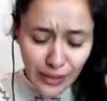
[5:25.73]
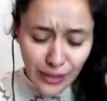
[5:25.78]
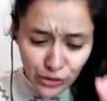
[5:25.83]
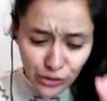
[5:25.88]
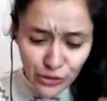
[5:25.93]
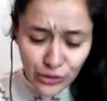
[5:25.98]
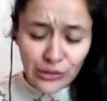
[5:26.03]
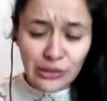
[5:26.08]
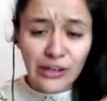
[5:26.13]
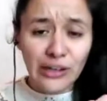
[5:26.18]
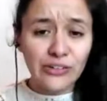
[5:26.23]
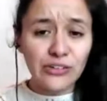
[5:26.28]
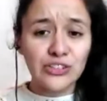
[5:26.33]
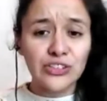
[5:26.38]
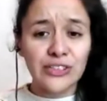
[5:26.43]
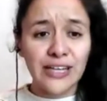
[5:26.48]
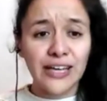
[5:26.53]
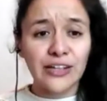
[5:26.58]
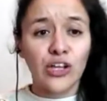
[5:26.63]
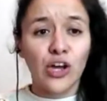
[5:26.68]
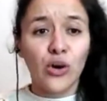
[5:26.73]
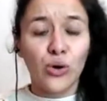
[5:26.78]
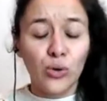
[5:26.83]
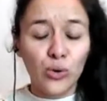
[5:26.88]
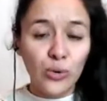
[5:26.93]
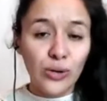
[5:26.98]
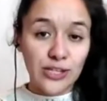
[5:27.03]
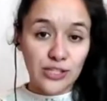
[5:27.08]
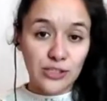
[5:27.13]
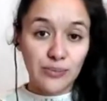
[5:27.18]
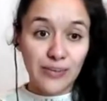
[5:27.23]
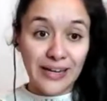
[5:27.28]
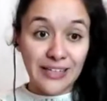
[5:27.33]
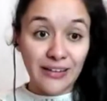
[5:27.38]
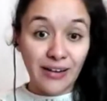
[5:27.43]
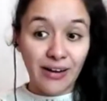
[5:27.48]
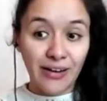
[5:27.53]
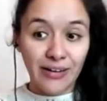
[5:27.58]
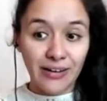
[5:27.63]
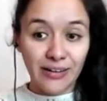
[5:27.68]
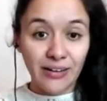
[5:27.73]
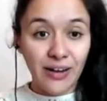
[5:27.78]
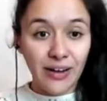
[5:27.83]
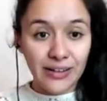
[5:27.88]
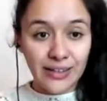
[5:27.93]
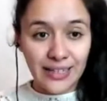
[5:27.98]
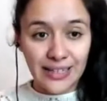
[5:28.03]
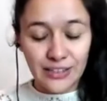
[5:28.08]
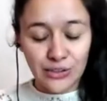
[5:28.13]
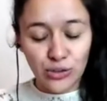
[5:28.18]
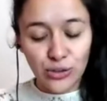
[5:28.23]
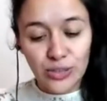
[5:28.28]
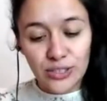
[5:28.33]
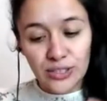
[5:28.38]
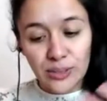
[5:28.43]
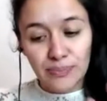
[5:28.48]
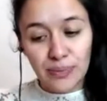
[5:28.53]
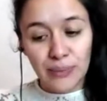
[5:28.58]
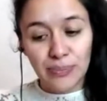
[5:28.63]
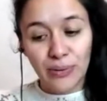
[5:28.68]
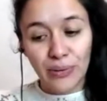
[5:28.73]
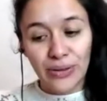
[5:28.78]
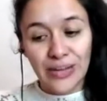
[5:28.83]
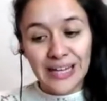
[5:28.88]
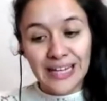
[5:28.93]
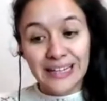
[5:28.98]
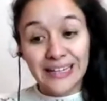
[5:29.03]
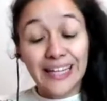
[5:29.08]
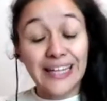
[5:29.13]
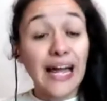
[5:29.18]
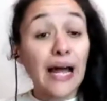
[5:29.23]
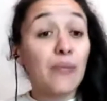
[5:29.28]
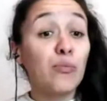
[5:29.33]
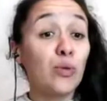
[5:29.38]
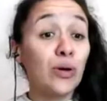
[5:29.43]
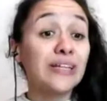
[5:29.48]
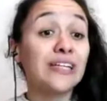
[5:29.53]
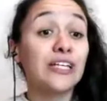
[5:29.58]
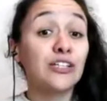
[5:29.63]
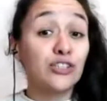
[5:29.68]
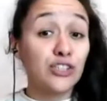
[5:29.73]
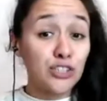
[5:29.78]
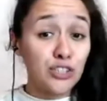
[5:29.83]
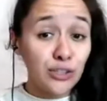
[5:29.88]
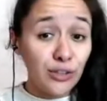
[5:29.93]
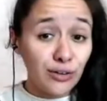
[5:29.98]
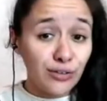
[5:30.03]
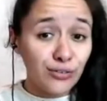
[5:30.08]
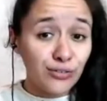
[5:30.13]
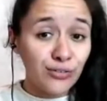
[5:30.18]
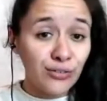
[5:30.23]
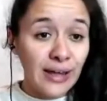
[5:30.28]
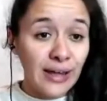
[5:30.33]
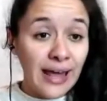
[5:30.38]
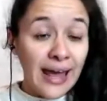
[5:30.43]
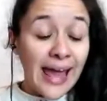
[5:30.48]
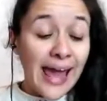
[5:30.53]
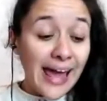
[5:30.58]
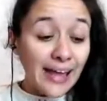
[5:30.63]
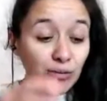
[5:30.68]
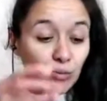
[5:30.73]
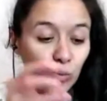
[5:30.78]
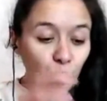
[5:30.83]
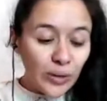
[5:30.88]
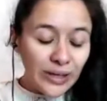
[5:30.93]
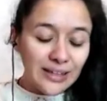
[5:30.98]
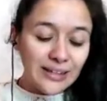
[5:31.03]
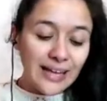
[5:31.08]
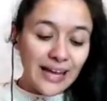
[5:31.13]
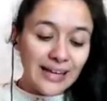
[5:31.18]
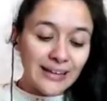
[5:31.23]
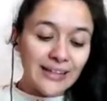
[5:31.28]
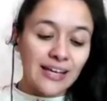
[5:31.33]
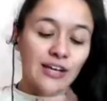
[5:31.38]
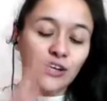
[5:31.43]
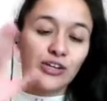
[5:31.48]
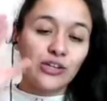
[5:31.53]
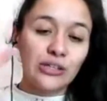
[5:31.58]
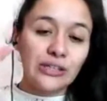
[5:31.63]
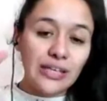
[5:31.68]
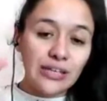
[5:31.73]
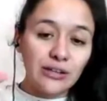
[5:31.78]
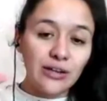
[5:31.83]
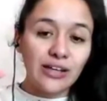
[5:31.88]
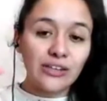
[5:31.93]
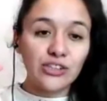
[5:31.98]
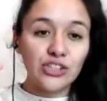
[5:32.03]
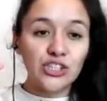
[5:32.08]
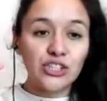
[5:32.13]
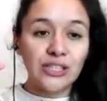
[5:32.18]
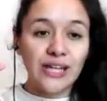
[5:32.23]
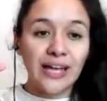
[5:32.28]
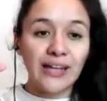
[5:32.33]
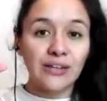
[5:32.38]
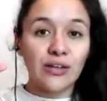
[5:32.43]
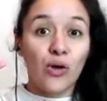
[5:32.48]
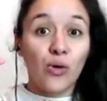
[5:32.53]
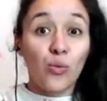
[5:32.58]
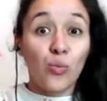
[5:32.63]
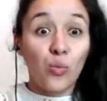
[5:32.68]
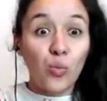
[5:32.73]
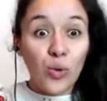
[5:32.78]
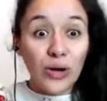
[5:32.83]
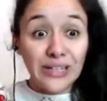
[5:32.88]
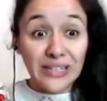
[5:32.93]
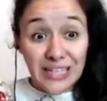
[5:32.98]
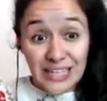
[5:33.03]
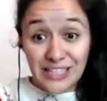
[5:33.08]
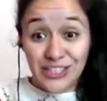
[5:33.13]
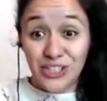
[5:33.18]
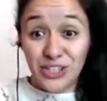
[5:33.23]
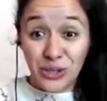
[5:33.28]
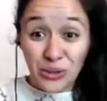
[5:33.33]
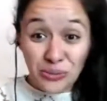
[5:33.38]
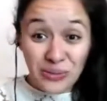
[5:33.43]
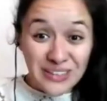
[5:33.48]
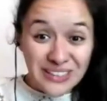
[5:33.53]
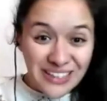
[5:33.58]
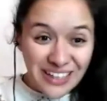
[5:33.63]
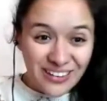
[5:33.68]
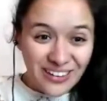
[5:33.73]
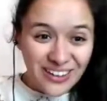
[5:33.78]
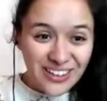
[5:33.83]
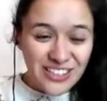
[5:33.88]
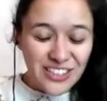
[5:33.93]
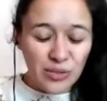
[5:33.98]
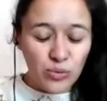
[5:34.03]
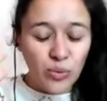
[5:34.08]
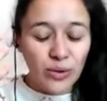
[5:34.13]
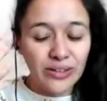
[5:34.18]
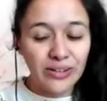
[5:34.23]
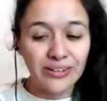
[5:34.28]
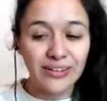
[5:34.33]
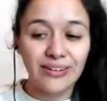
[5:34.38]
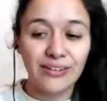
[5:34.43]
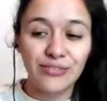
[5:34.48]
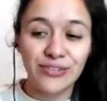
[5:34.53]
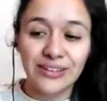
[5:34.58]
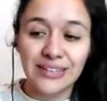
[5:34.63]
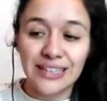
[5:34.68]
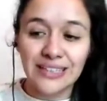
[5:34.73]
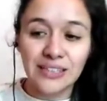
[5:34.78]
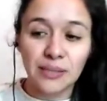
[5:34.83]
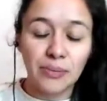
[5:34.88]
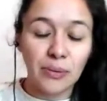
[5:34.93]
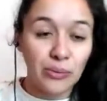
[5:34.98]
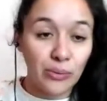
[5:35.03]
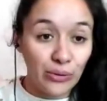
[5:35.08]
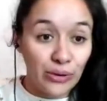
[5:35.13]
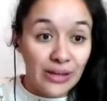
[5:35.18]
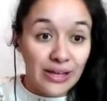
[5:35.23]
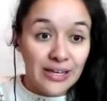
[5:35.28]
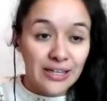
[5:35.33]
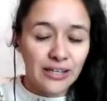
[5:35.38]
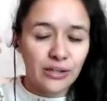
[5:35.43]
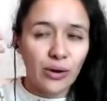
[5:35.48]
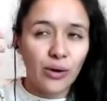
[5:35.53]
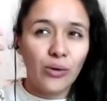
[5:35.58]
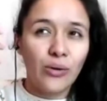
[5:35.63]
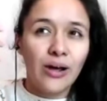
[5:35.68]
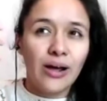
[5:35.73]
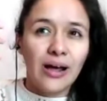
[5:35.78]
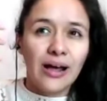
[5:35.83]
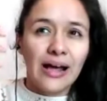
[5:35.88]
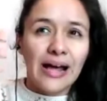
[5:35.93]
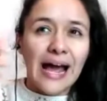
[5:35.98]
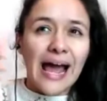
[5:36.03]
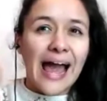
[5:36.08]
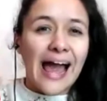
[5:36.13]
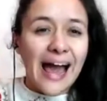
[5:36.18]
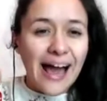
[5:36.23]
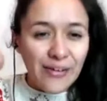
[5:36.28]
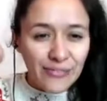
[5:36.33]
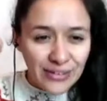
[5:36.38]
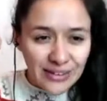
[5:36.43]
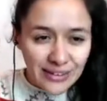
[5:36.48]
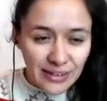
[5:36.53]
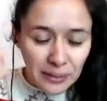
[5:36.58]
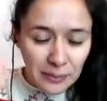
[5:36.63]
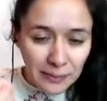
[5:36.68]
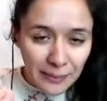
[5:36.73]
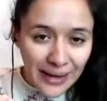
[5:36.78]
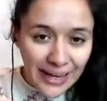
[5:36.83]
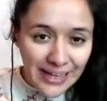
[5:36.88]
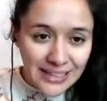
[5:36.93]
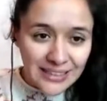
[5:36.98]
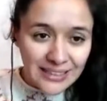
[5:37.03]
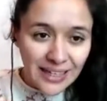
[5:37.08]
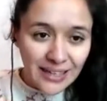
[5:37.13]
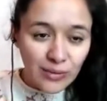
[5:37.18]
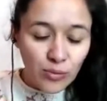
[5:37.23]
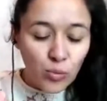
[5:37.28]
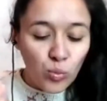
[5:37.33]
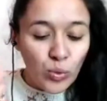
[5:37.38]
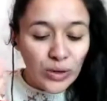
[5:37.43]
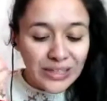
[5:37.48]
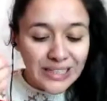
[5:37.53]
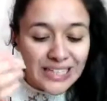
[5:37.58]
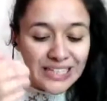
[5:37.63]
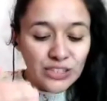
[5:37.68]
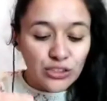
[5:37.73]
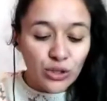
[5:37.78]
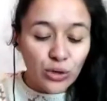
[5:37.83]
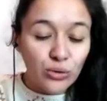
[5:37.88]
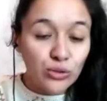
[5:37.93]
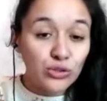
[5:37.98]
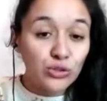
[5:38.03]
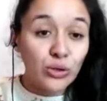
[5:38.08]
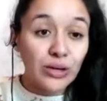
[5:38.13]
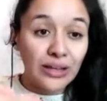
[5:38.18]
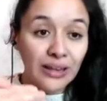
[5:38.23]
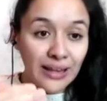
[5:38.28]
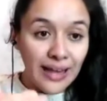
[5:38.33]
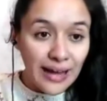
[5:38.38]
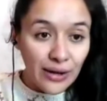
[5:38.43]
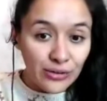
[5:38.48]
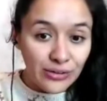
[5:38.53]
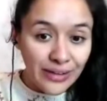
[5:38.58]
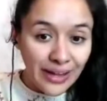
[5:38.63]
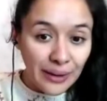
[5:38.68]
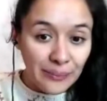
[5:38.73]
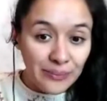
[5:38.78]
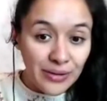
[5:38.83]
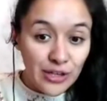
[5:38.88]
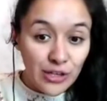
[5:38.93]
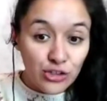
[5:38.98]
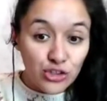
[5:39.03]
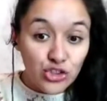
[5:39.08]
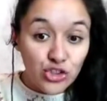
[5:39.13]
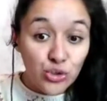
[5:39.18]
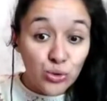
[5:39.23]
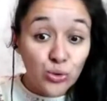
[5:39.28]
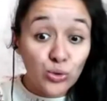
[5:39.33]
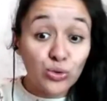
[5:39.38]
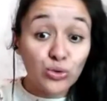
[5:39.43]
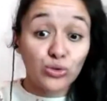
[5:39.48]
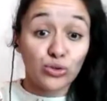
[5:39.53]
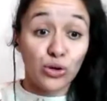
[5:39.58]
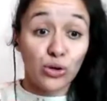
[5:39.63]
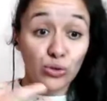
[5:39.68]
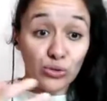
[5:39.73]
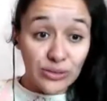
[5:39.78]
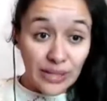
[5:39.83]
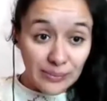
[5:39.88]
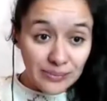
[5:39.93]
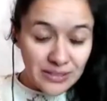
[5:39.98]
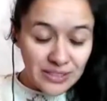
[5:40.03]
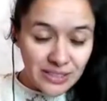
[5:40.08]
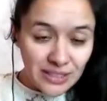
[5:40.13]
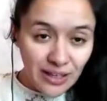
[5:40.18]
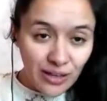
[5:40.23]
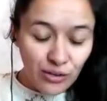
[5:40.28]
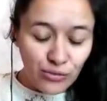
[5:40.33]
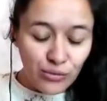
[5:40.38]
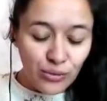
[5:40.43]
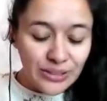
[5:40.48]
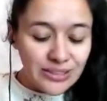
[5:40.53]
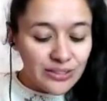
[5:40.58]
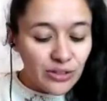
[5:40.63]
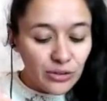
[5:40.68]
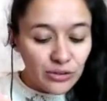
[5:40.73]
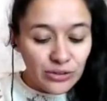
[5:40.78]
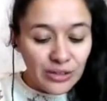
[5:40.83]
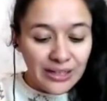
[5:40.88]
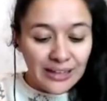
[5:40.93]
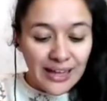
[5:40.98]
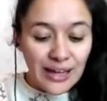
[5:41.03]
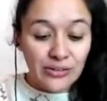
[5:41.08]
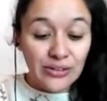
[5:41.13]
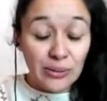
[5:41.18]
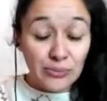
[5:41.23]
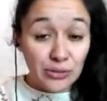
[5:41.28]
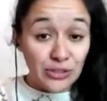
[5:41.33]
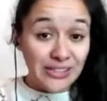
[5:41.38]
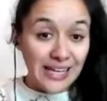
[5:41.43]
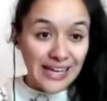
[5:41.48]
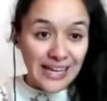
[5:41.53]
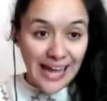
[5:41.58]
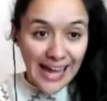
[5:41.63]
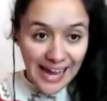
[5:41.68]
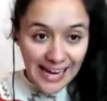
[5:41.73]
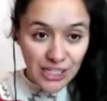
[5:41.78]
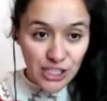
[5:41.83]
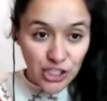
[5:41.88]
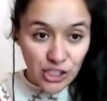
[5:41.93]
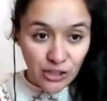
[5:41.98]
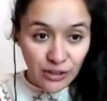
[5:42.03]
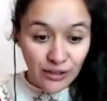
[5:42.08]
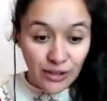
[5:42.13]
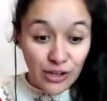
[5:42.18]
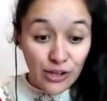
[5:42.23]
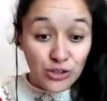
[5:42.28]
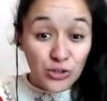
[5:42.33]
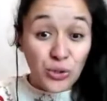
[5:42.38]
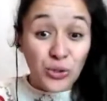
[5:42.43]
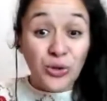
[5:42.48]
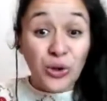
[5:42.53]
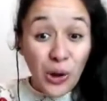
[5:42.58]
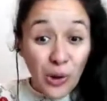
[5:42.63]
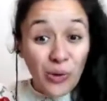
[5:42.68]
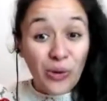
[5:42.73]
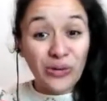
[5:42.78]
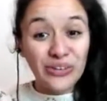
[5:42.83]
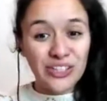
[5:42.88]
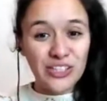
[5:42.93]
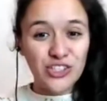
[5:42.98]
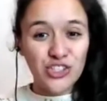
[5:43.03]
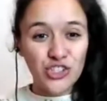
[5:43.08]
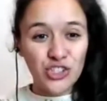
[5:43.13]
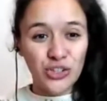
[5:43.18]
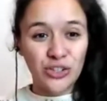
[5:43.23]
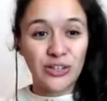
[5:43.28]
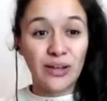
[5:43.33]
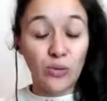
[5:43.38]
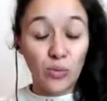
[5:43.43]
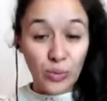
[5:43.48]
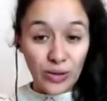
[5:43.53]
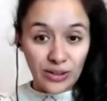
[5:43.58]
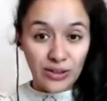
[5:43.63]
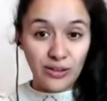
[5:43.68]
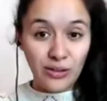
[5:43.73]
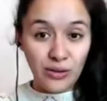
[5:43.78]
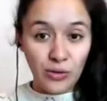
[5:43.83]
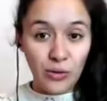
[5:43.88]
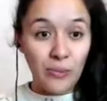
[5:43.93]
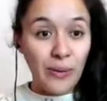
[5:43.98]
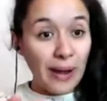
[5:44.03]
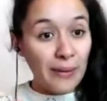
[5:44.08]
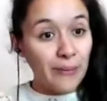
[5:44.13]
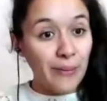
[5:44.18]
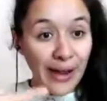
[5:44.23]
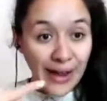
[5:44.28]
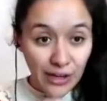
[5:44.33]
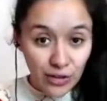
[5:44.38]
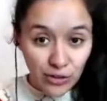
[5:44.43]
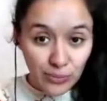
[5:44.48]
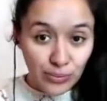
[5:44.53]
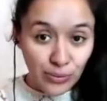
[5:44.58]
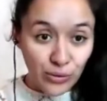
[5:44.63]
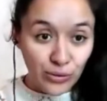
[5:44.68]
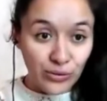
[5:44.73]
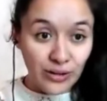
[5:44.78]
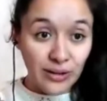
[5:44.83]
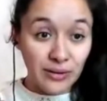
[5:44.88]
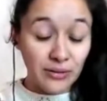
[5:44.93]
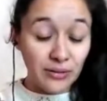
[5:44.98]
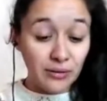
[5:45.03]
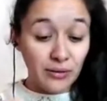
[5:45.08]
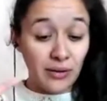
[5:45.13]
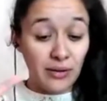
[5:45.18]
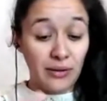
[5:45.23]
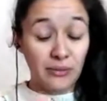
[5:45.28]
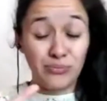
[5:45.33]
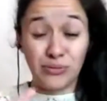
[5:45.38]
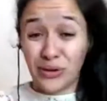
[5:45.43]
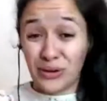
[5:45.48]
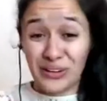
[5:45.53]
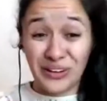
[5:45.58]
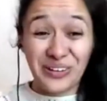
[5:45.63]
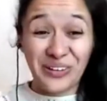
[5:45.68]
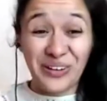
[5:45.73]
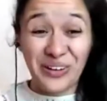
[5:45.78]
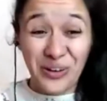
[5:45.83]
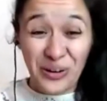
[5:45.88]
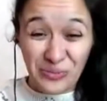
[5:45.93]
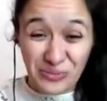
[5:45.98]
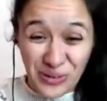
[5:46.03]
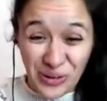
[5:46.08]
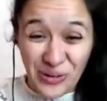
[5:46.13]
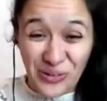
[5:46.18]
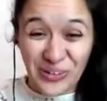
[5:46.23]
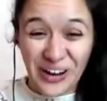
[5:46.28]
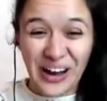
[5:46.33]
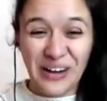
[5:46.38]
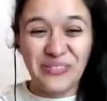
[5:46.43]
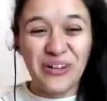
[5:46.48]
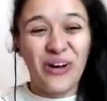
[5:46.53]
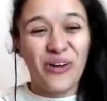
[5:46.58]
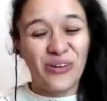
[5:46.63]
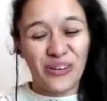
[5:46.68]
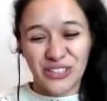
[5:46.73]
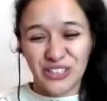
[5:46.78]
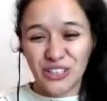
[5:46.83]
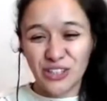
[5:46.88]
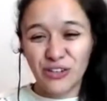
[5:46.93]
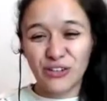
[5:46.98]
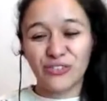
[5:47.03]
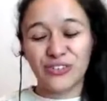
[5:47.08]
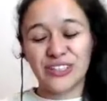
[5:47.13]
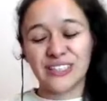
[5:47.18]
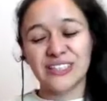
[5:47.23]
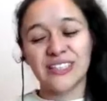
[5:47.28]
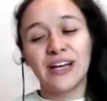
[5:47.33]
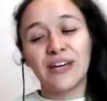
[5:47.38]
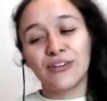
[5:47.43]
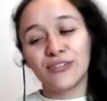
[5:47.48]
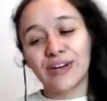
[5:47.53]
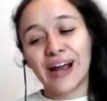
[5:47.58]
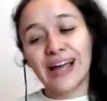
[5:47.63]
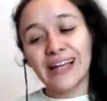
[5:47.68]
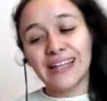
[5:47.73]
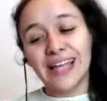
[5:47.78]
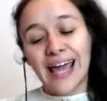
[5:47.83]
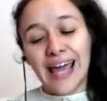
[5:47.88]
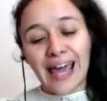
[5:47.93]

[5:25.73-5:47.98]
You need to understand who is my target audience, who is the people that I'm wanting to serve. And with that, you need to understand what is human psychology, what are the different things that people, you know, have in their minds, and what is going to allow them to grow themselves, what is going to allow them to take action to go on this journey with you by buying your product, product or program or service, right?